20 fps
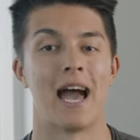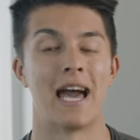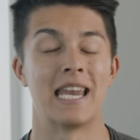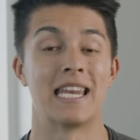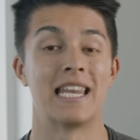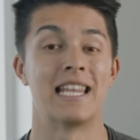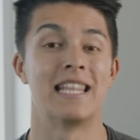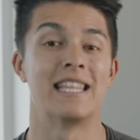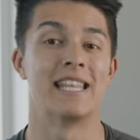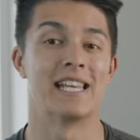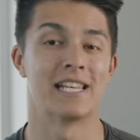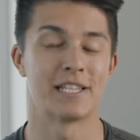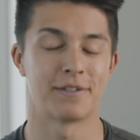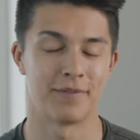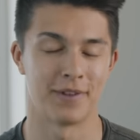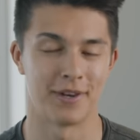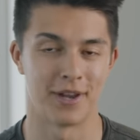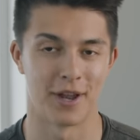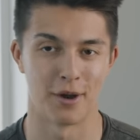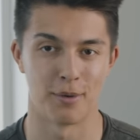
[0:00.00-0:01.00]
and in this
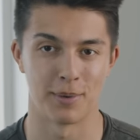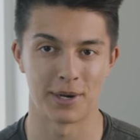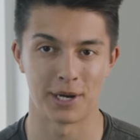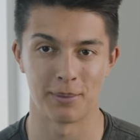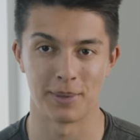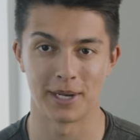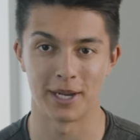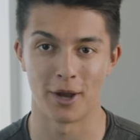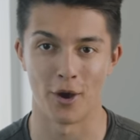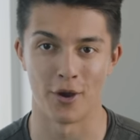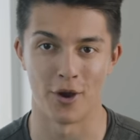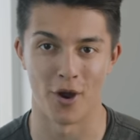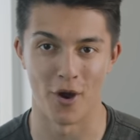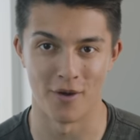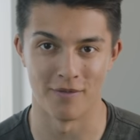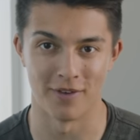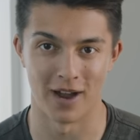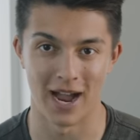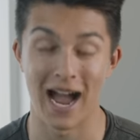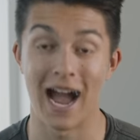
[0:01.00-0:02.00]
video, we're going to be going
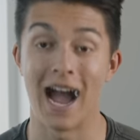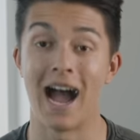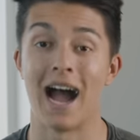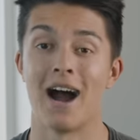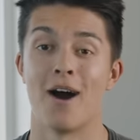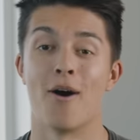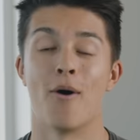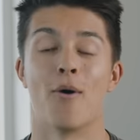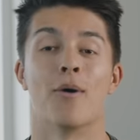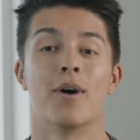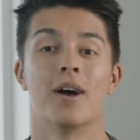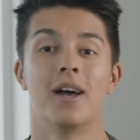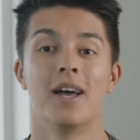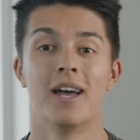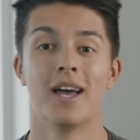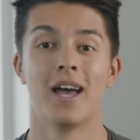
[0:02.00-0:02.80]
over how